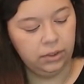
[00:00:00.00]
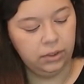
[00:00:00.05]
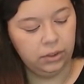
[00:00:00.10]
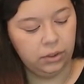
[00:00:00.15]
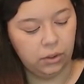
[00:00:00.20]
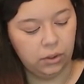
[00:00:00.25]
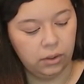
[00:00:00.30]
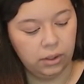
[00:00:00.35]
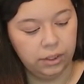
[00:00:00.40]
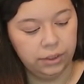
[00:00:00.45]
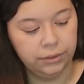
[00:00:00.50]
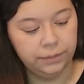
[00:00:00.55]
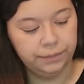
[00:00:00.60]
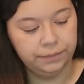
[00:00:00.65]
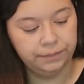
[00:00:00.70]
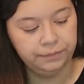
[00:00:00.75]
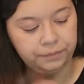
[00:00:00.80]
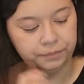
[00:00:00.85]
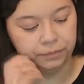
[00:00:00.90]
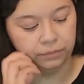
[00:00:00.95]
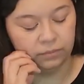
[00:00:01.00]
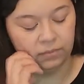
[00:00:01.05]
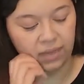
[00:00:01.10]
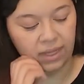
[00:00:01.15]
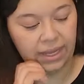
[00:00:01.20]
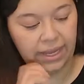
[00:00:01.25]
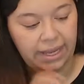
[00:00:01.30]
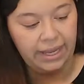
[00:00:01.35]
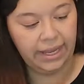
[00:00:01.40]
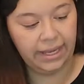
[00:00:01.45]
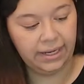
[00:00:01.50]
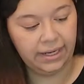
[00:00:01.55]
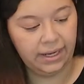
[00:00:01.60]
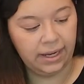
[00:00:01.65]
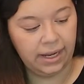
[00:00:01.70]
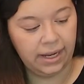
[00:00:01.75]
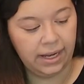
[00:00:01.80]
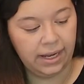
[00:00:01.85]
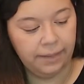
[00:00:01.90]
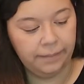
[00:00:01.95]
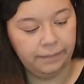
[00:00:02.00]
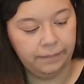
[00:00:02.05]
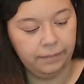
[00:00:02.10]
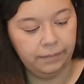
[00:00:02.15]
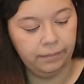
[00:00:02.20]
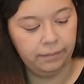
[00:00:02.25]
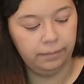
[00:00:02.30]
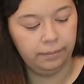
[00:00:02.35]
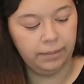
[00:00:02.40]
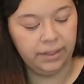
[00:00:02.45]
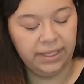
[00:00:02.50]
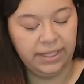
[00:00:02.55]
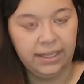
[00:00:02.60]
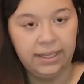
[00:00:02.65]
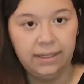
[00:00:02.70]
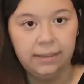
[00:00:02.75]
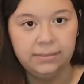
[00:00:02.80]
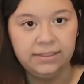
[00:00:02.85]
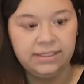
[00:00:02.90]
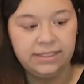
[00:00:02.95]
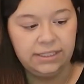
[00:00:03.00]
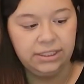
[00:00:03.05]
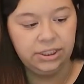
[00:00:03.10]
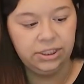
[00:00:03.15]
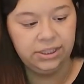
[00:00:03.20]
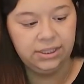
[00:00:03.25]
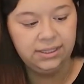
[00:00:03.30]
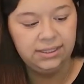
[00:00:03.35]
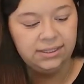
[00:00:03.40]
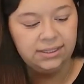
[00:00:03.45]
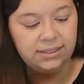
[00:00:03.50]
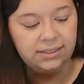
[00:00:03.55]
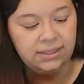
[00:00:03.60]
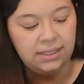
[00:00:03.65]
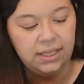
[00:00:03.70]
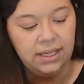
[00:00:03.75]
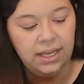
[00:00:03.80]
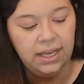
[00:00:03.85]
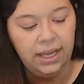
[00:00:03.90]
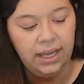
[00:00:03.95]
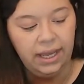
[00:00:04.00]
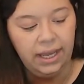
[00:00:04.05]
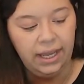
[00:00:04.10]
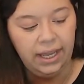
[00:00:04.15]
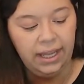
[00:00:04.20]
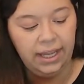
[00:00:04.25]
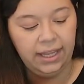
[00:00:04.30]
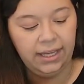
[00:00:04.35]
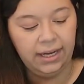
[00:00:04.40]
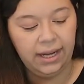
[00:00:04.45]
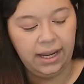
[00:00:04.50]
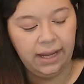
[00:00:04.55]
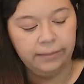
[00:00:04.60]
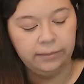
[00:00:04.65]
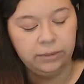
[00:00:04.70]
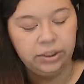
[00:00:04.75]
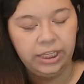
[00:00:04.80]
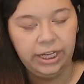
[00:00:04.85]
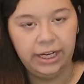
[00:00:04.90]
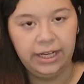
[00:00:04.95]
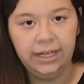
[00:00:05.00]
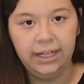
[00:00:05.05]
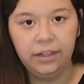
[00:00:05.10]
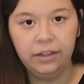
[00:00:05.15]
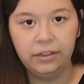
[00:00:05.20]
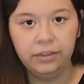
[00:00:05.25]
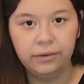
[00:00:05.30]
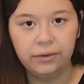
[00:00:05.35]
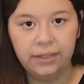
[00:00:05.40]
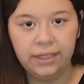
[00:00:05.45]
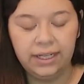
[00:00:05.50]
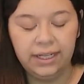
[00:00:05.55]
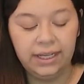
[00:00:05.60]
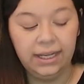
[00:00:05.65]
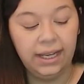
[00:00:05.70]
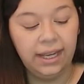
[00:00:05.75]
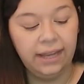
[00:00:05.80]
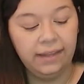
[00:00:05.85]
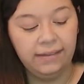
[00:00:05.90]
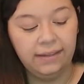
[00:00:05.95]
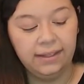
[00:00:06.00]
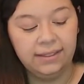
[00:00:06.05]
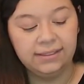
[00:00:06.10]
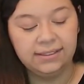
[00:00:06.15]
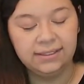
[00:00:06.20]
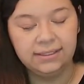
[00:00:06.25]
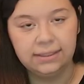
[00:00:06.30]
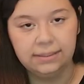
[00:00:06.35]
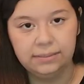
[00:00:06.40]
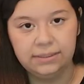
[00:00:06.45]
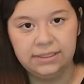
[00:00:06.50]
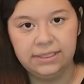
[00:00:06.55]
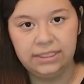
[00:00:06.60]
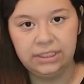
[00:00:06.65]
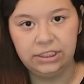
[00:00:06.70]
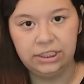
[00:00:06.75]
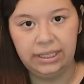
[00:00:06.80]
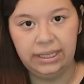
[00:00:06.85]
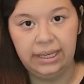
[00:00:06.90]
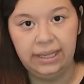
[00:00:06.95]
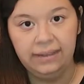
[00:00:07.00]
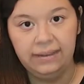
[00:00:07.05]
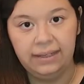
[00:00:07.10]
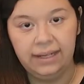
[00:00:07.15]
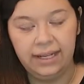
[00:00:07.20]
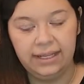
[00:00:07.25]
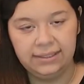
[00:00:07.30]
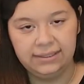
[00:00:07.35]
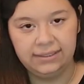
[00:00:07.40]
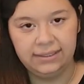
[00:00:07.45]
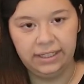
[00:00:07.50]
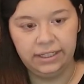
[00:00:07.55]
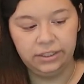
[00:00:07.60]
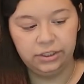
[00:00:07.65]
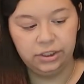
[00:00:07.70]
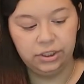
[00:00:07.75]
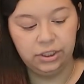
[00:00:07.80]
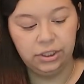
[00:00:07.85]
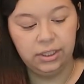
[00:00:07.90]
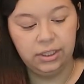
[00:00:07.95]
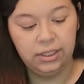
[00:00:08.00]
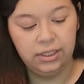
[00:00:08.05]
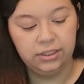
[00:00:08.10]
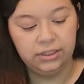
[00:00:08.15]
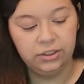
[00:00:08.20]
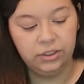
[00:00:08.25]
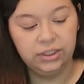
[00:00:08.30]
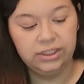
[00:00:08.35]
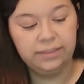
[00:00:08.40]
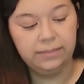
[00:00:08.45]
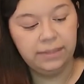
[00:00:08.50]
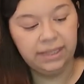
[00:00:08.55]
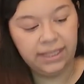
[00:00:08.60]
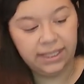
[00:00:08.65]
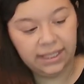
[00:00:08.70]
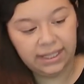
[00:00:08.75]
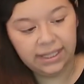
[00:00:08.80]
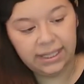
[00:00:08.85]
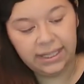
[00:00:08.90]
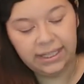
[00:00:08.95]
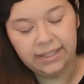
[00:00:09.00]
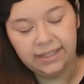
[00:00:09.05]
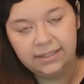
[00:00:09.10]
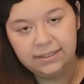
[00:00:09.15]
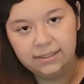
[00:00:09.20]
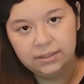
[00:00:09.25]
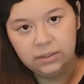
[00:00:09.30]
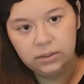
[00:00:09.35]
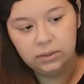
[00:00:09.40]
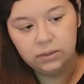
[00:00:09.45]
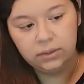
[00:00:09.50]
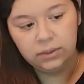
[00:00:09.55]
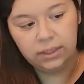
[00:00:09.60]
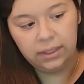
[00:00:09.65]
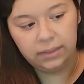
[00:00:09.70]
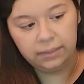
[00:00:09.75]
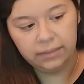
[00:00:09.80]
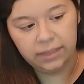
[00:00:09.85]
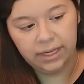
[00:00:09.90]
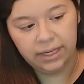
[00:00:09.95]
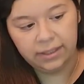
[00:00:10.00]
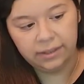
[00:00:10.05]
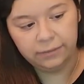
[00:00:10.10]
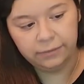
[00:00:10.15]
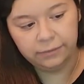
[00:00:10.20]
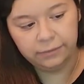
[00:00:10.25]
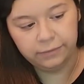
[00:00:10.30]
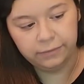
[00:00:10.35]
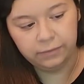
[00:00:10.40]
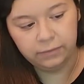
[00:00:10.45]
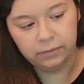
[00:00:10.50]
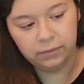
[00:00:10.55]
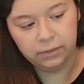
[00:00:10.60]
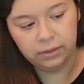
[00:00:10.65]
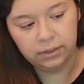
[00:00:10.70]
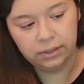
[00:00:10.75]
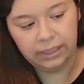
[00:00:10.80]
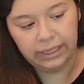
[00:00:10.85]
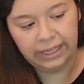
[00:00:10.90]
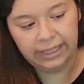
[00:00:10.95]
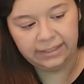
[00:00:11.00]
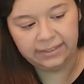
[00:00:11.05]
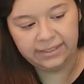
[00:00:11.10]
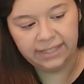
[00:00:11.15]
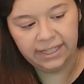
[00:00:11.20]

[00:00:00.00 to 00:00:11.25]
yarn, and I'm picking up stitches, and I'm chaining 3 and then slip stitching in the next stitch. So it's making like this little kind of like